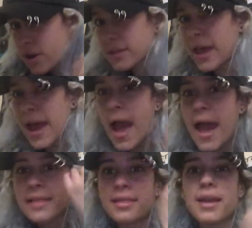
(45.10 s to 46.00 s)
wearing the
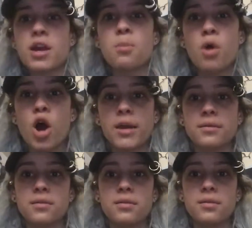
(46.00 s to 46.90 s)
hat, like, come on.
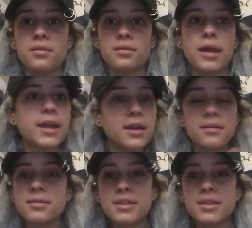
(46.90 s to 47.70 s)
Like,